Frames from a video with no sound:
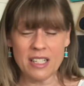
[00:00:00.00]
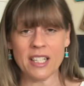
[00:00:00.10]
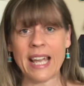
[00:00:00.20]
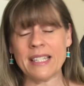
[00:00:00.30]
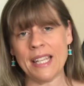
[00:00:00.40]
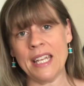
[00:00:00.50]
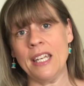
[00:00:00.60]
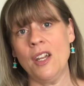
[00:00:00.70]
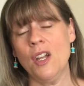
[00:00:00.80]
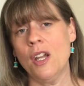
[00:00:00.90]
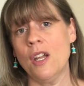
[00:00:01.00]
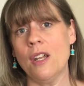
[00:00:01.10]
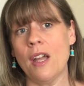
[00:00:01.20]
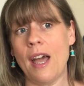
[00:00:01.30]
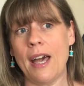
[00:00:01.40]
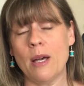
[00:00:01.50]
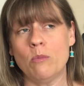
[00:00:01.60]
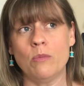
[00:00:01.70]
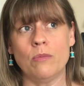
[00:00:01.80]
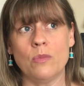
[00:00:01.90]
gets in
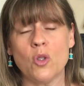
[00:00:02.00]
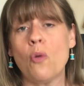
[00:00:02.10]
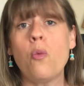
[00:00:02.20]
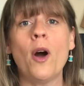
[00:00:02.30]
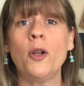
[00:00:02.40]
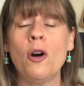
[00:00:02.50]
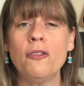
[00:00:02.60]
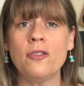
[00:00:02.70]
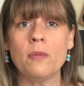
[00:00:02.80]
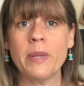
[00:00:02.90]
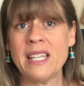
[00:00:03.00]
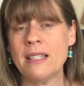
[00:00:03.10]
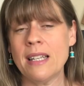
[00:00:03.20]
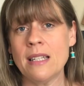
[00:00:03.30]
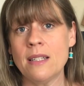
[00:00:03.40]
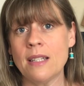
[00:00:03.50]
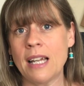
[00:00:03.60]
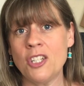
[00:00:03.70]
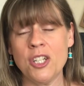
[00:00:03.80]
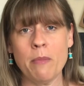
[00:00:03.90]
um, sort of one-off pieces
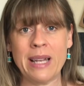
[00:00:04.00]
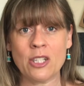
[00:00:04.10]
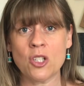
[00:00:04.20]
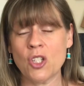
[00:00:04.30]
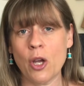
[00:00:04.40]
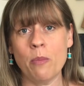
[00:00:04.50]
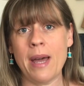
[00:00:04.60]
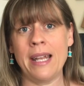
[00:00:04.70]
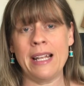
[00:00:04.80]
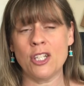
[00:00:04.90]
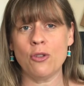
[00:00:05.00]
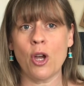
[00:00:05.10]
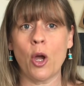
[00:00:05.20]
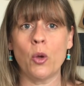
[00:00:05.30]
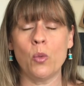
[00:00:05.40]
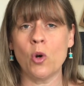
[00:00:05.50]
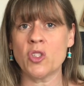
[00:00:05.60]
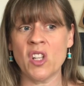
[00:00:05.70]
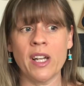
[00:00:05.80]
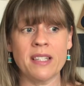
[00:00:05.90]
and she measures them and lets you know
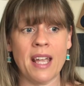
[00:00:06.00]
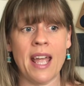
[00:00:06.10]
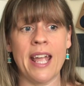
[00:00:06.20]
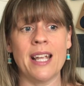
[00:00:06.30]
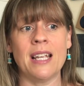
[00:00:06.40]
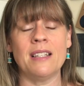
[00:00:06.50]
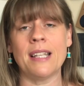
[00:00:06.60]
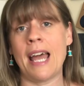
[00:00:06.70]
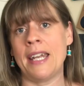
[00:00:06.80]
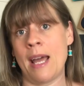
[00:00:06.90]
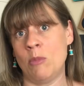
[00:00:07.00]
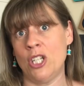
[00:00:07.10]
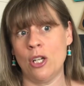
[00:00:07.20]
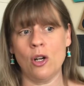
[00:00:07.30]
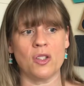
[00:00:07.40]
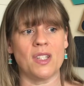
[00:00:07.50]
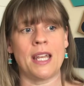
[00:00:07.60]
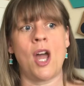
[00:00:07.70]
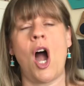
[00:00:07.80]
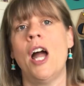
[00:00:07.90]
what size it is and how much it costs.
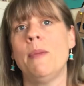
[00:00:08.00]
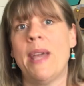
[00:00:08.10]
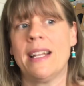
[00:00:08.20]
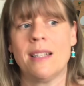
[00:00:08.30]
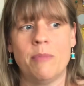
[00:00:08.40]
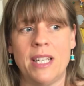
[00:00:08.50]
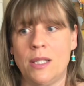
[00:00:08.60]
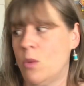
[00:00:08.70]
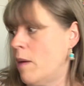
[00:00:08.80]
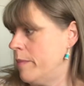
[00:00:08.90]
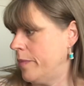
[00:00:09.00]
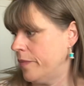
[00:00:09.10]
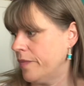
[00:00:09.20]
And I picked up this one,